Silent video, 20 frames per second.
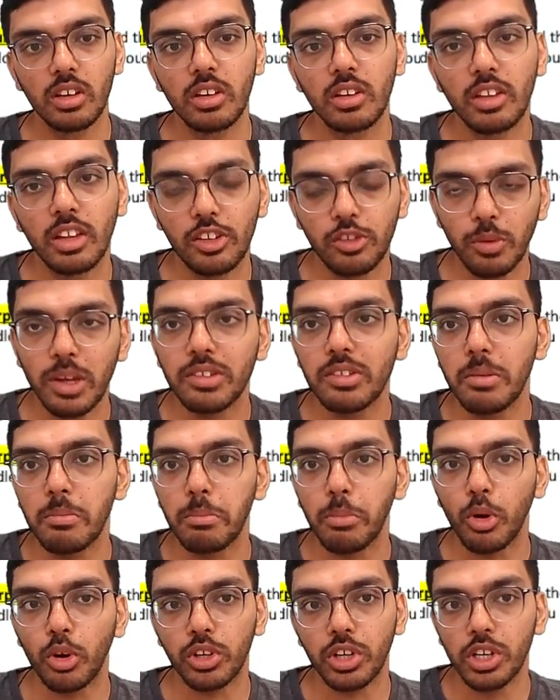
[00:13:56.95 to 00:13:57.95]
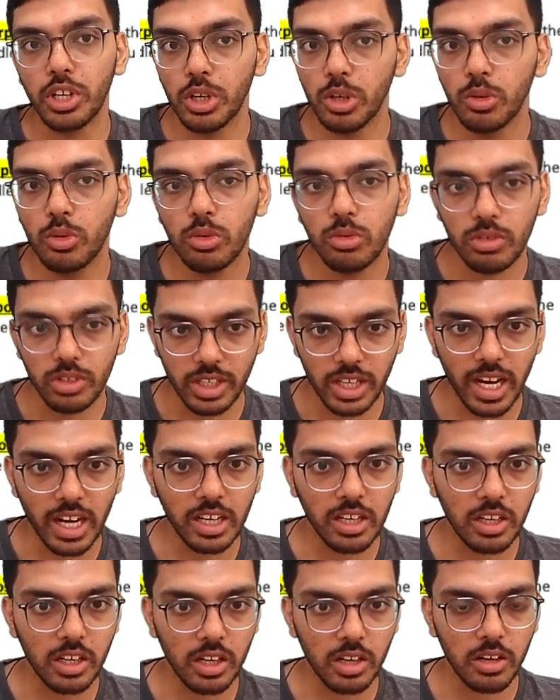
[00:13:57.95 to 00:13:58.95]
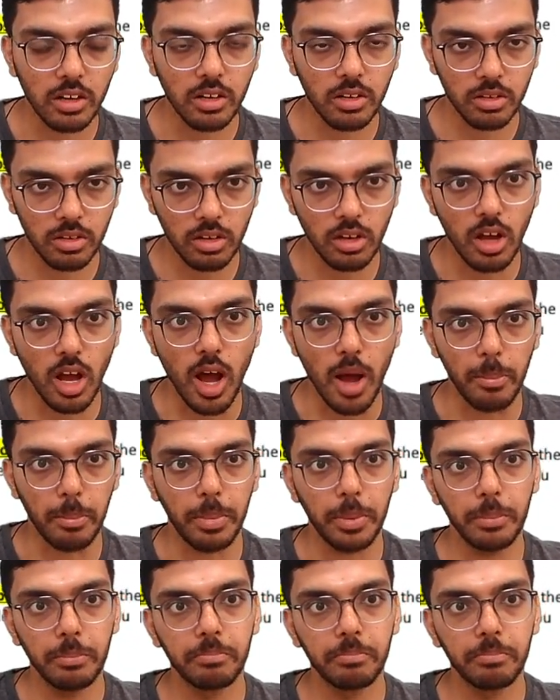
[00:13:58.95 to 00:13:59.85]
That's why it's important to get it up.